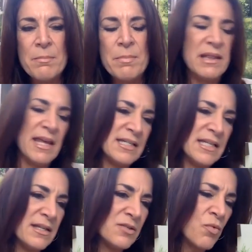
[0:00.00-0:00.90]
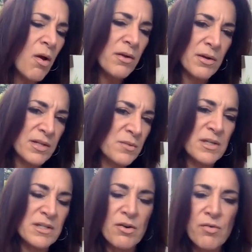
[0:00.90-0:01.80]
but they did this wrong. This
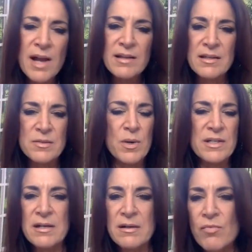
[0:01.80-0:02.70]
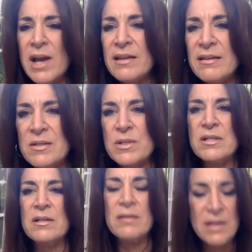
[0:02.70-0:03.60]
wasn't correct. This wasn't right. This
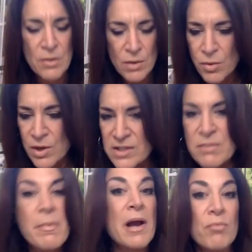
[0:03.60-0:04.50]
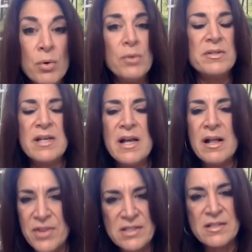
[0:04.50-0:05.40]
wasn't, according to my rules,
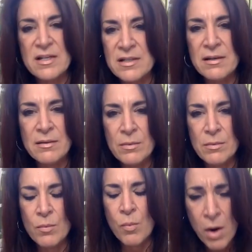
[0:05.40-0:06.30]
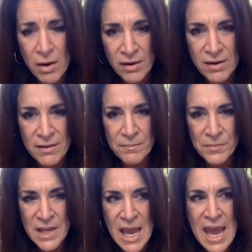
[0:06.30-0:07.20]
this doesn't work.
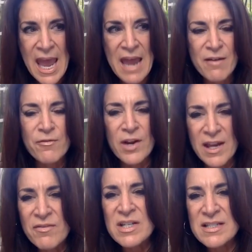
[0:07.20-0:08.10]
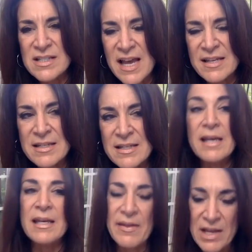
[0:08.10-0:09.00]
And forgiveness says,
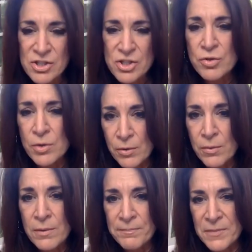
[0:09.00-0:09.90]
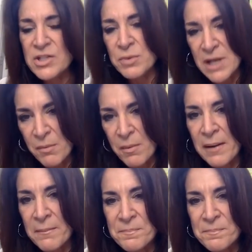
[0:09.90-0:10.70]
yeah, that's true, and do it anyway.